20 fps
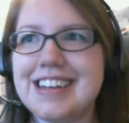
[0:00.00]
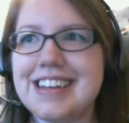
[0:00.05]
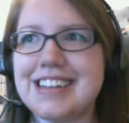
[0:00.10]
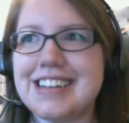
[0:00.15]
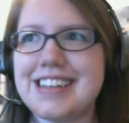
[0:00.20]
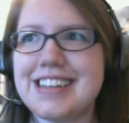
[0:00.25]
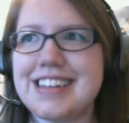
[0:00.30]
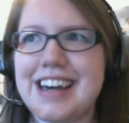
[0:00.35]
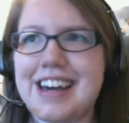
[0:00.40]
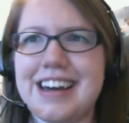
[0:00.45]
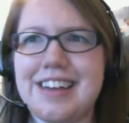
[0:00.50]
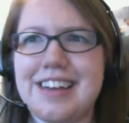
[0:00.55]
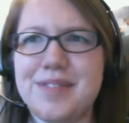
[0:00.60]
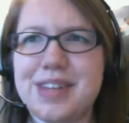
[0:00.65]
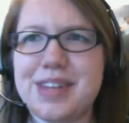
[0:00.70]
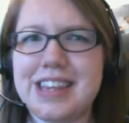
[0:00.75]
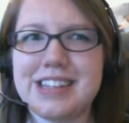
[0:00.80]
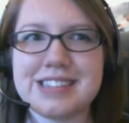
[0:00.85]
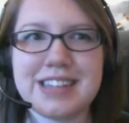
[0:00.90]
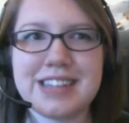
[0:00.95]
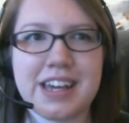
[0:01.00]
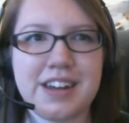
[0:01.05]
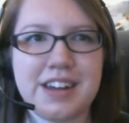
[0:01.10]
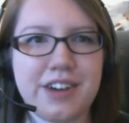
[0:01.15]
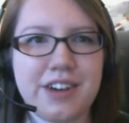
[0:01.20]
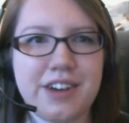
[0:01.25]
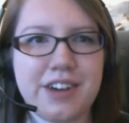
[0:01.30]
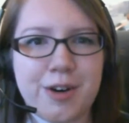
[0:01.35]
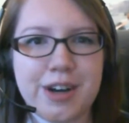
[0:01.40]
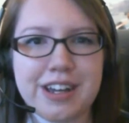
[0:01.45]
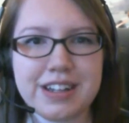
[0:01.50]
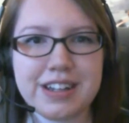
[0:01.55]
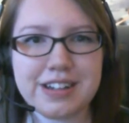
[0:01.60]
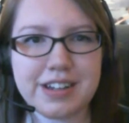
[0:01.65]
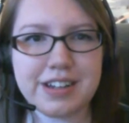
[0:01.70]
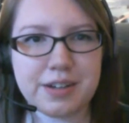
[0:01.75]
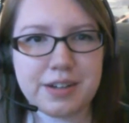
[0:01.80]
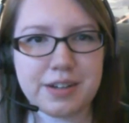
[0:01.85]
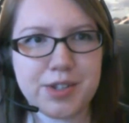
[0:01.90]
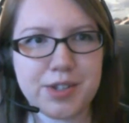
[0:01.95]
Yeah, I mean that's kind of how I end
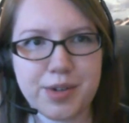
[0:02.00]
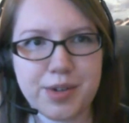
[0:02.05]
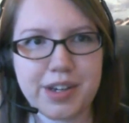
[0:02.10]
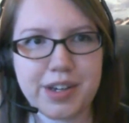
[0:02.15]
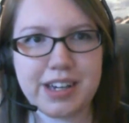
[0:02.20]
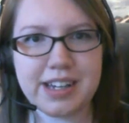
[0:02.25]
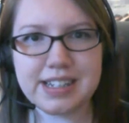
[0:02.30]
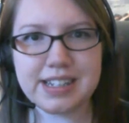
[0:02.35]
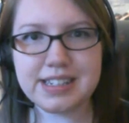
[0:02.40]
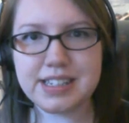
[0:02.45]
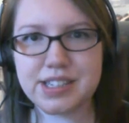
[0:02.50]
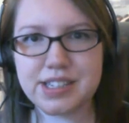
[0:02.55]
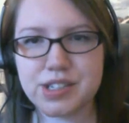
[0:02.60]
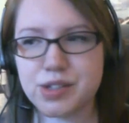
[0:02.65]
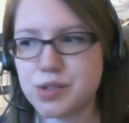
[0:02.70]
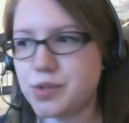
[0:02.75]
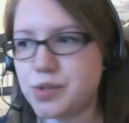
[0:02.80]
up doing it too.